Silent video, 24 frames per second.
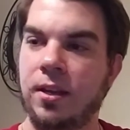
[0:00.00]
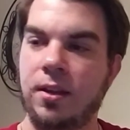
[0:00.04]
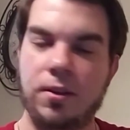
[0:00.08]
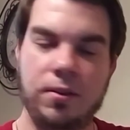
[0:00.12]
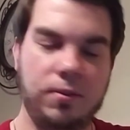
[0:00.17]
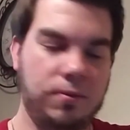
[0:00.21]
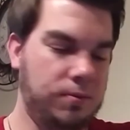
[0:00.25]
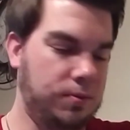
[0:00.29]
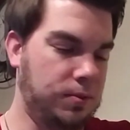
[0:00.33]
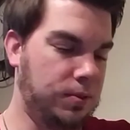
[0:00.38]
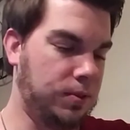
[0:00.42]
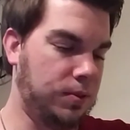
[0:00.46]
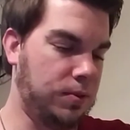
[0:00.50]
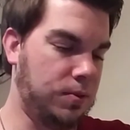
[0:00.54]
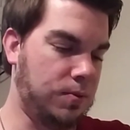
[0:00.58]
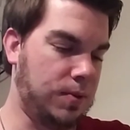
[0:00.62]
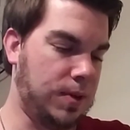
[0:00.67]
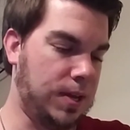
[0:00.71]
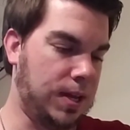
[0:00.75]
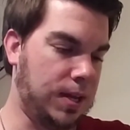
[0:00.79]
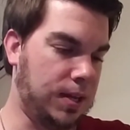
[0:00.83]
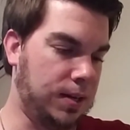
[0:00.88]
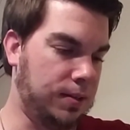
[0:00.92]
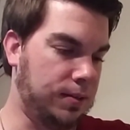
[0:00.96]
Let's go
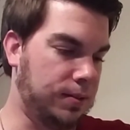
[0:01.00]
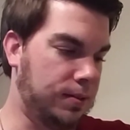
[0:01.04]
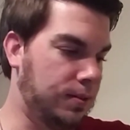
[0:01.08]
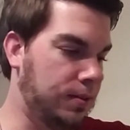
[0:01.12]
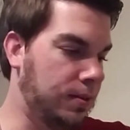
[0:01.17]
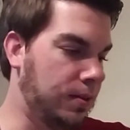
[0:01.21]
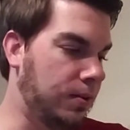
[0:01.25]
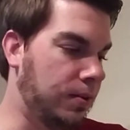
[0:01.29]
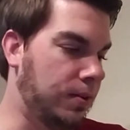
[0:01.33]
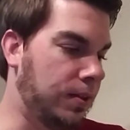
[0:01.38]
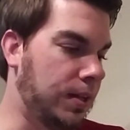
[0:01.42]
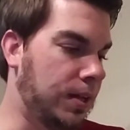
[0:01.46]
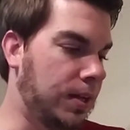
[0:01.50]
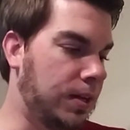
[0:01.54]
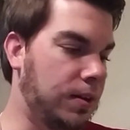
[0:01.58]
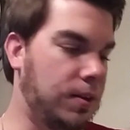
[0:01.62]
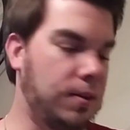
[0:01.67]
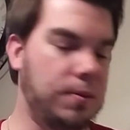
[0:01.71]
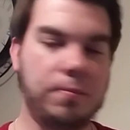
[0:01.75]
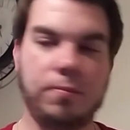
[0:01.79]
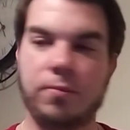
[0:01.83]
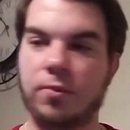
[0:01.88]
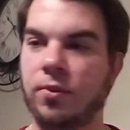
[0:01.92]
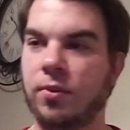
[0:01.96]
ahead and seal that
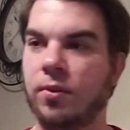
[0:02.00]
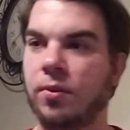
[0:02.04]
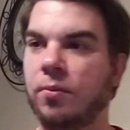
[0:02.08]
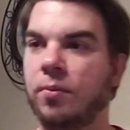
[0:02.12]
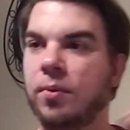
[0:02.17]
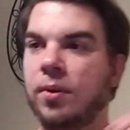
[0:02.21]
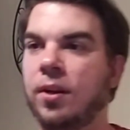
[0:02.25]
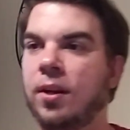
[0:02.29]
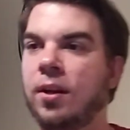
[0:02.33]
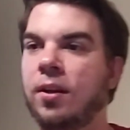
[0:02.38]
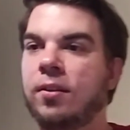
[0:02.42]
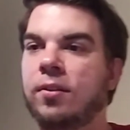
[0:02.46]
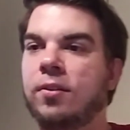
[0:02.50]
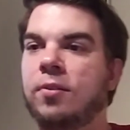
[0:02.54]
up so we're not